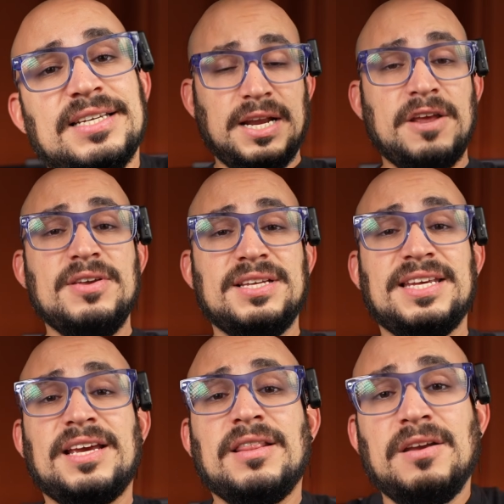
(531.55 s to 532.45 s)
And now you can
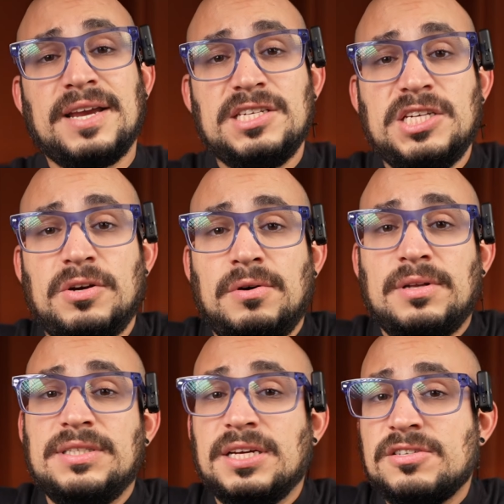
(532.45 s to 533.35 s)
take a look at Gerald
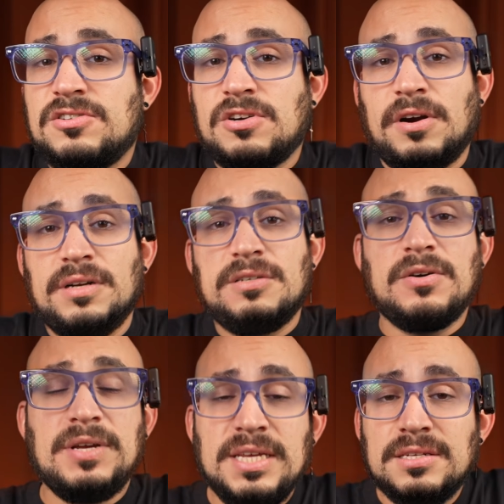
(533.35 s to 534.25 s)
Undun's chart. So
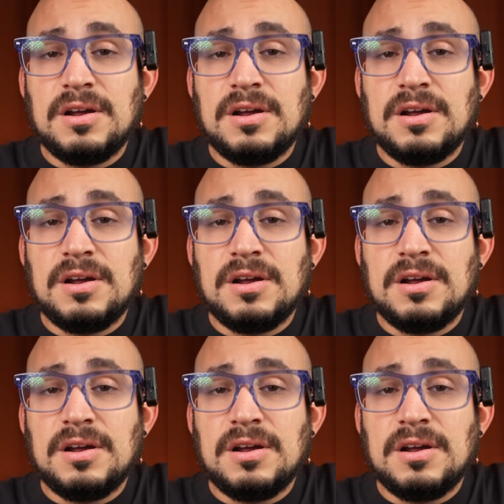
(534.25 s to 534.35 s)
he's